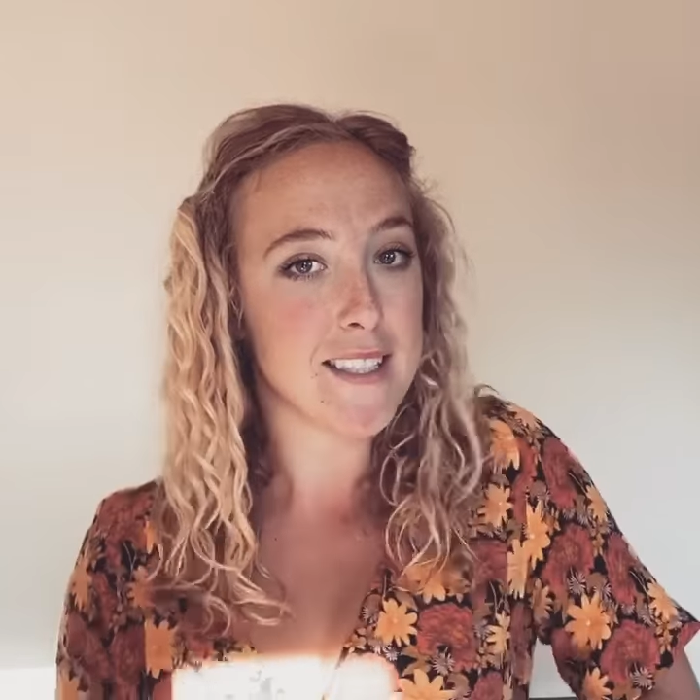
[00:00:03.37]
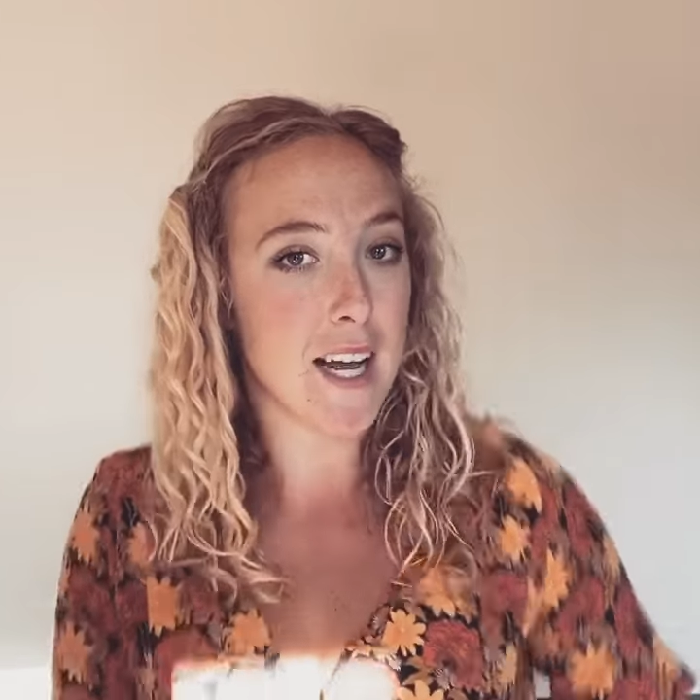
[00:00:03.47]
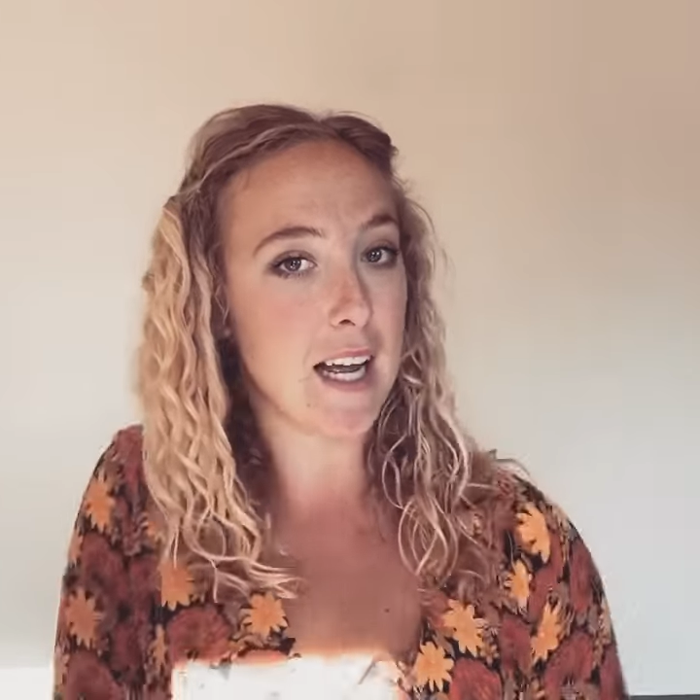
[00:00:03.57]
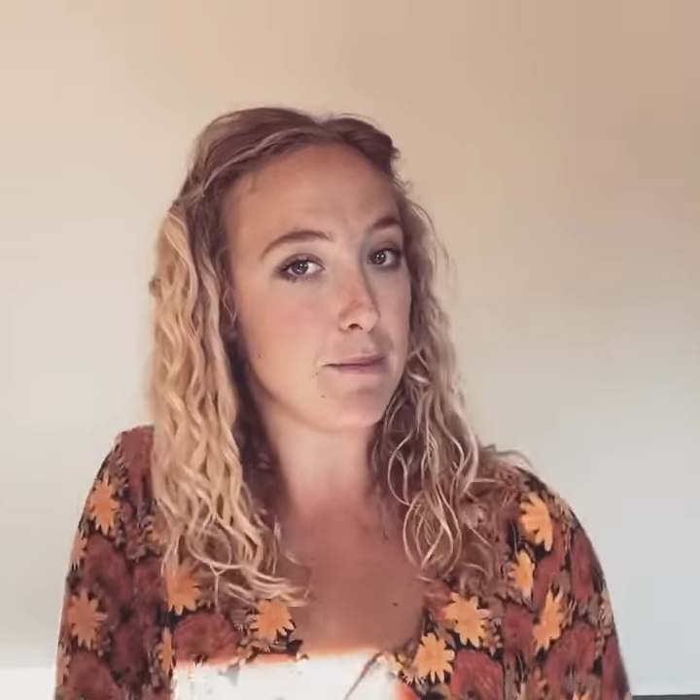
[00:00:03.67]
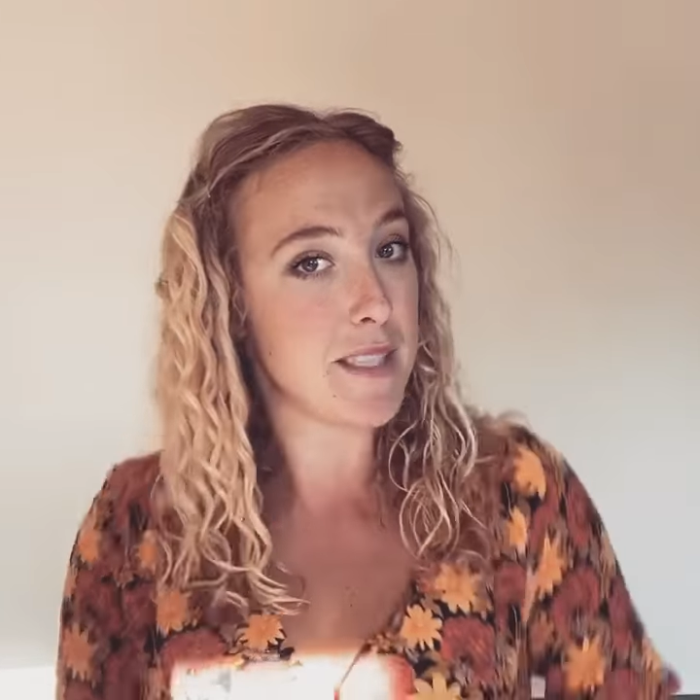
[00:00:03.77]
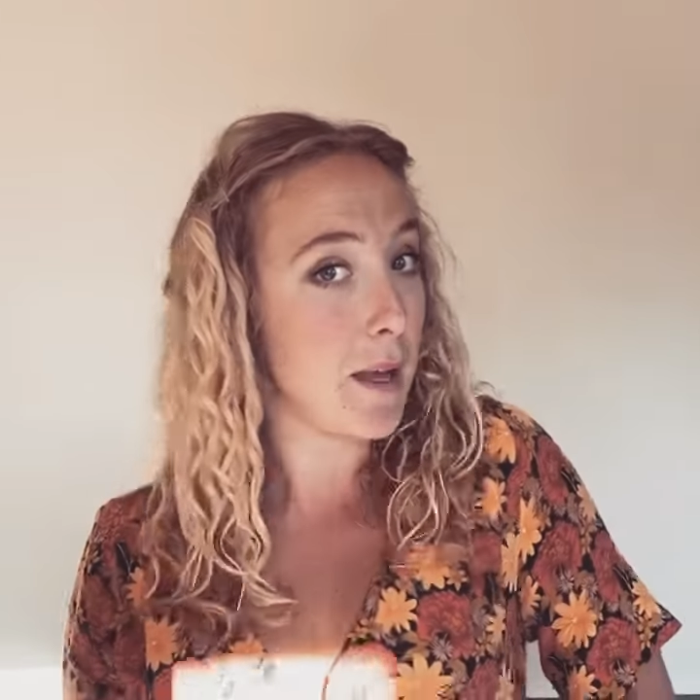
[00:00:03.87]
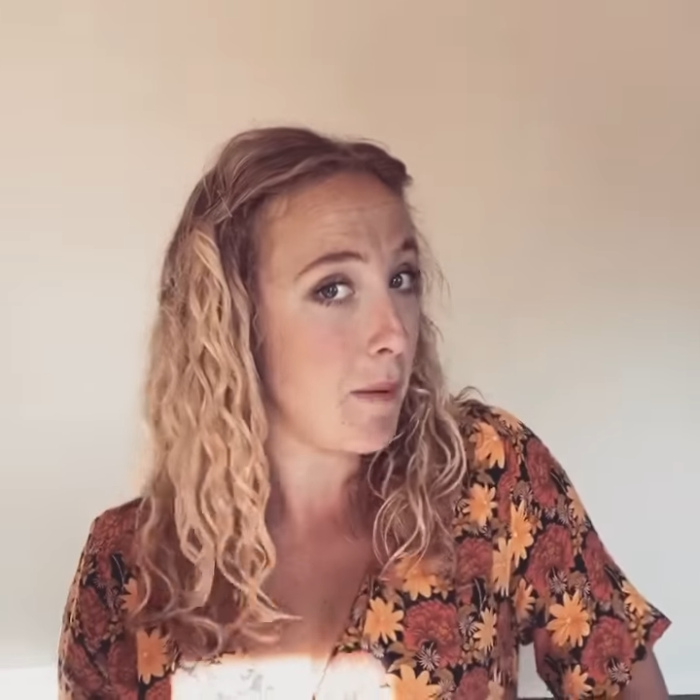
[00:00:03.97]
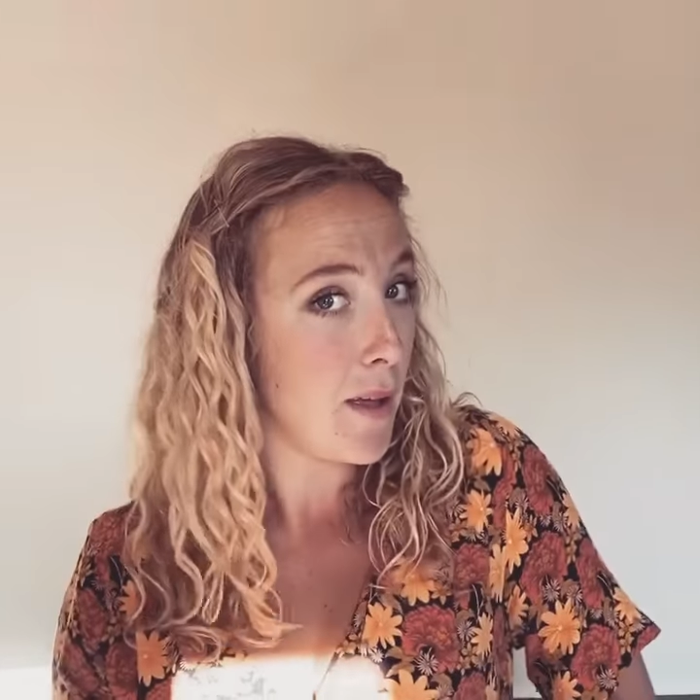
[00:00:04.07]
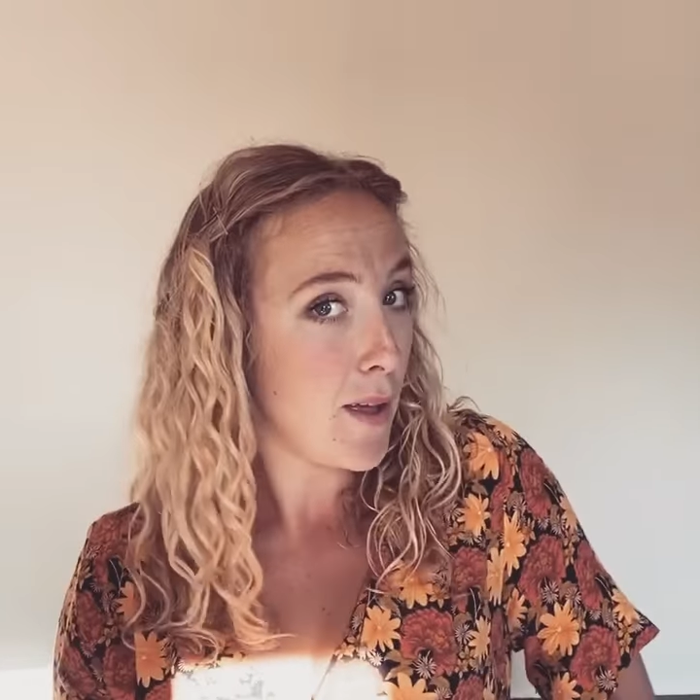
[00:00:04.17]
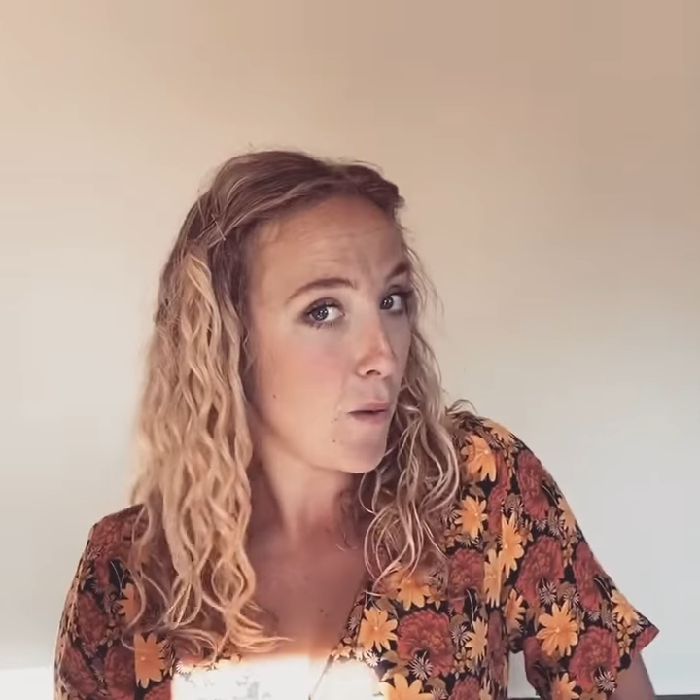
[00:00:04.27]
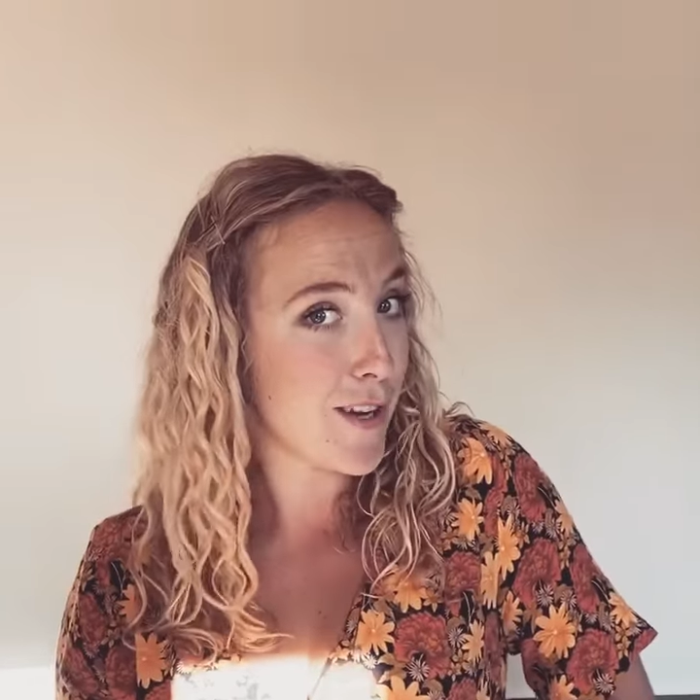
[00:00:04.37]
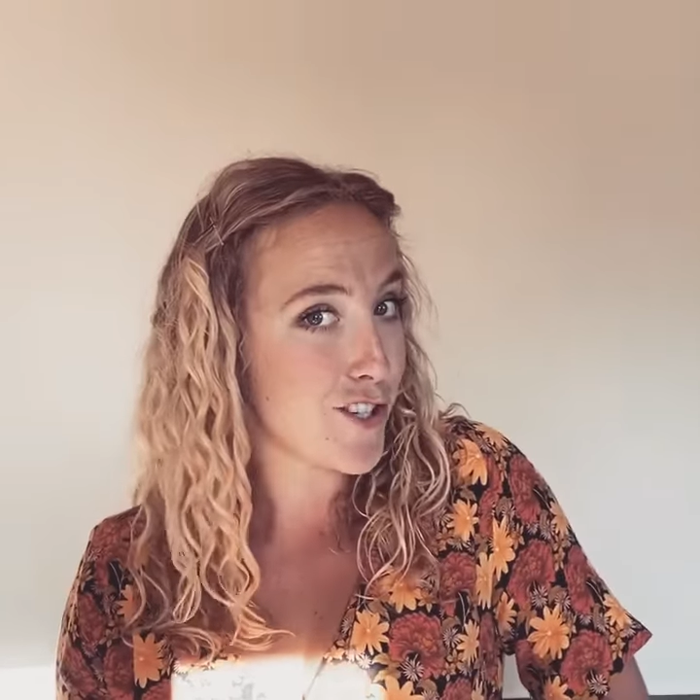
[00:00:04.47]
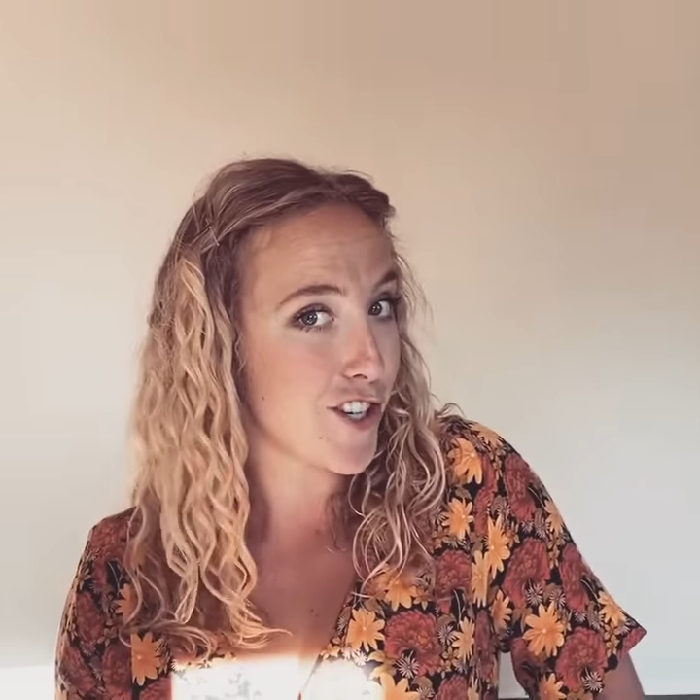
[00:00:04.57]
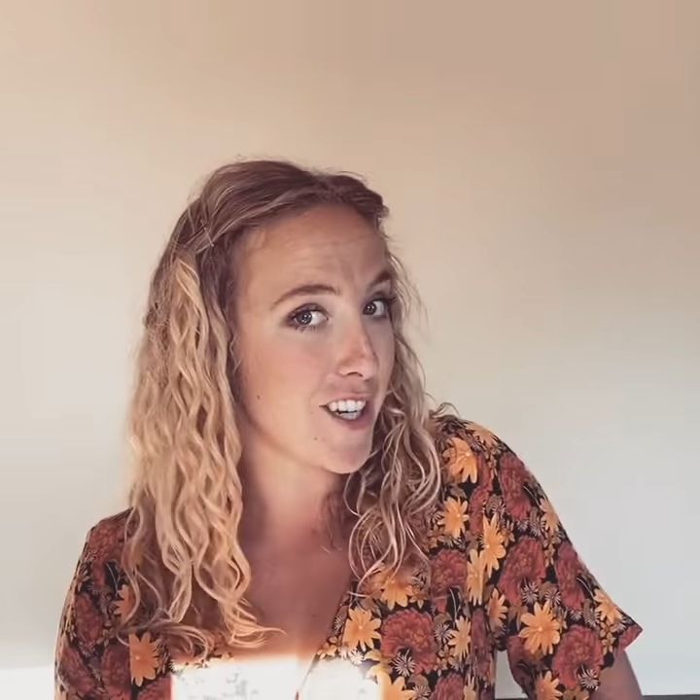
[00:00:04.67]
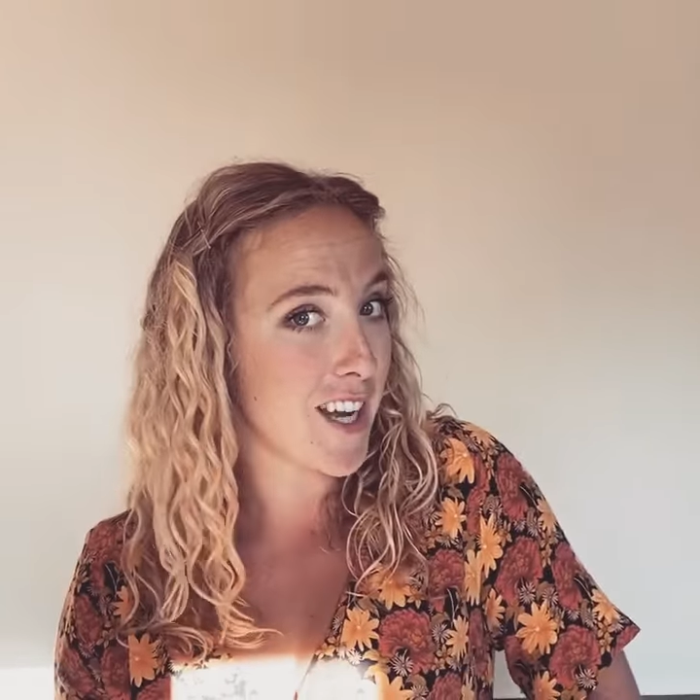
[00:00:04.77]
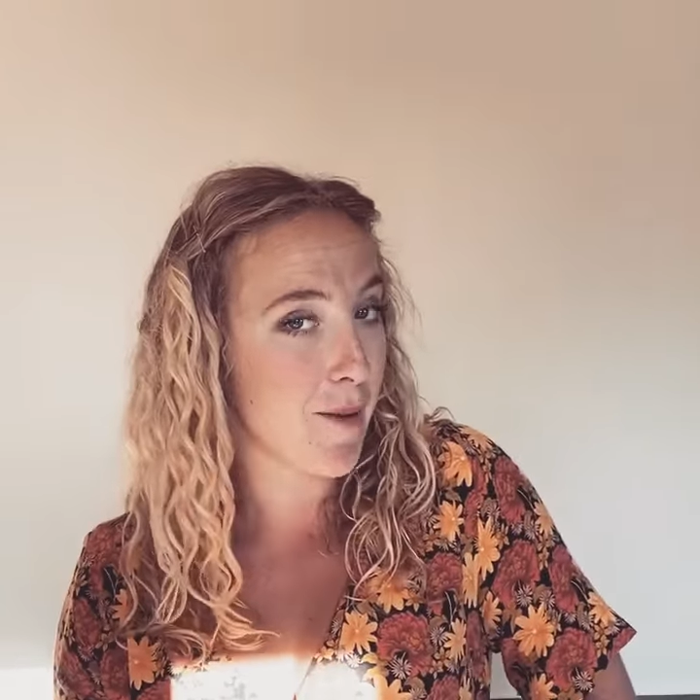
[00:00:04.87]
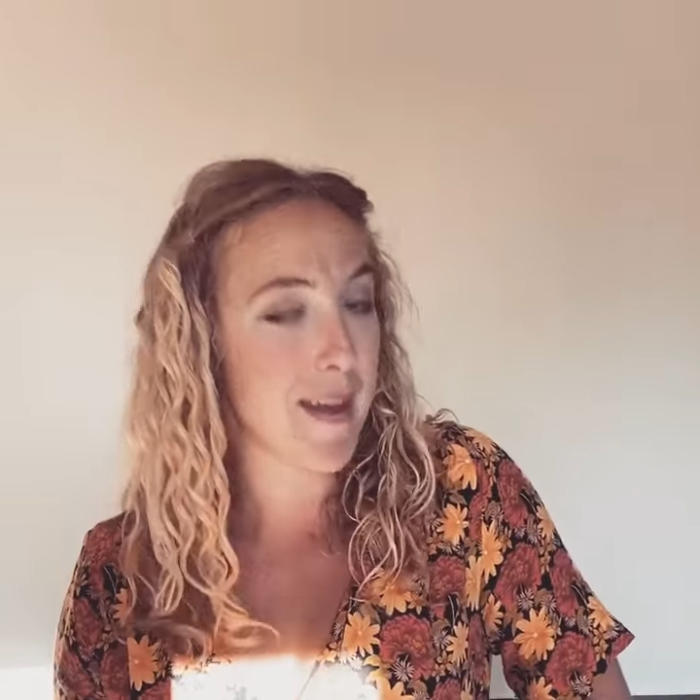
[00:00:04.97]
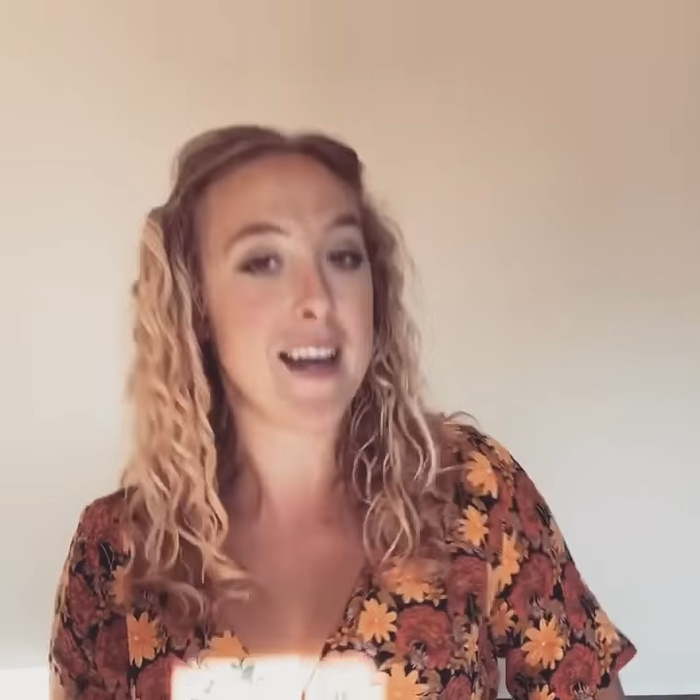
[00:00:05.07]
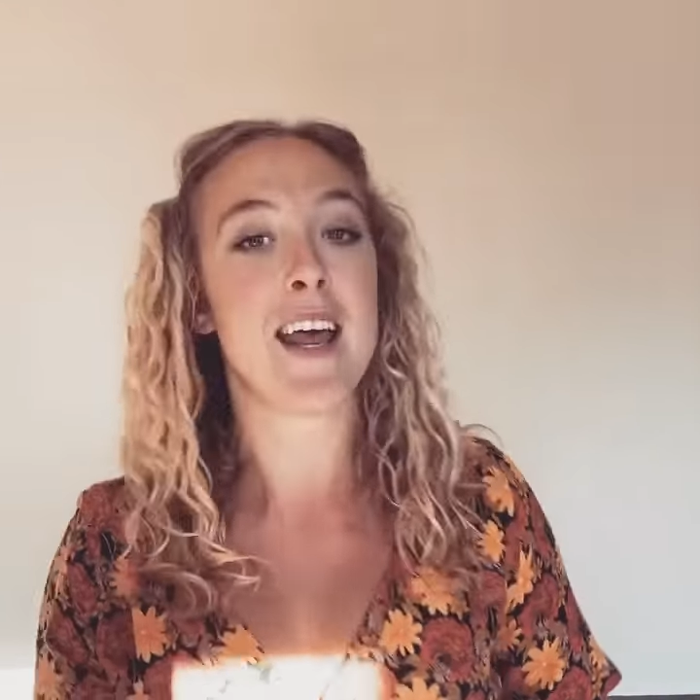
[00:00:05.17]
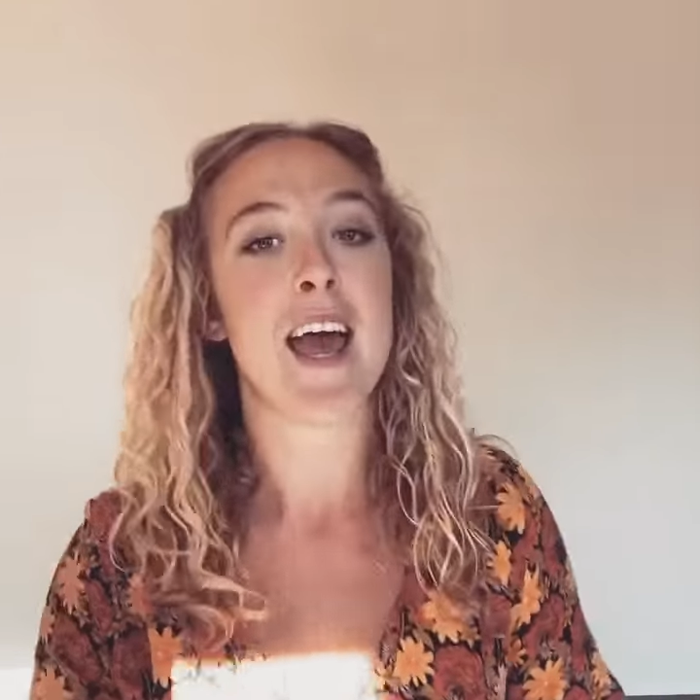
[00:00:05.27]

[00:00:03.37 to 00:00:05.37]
time tip question come in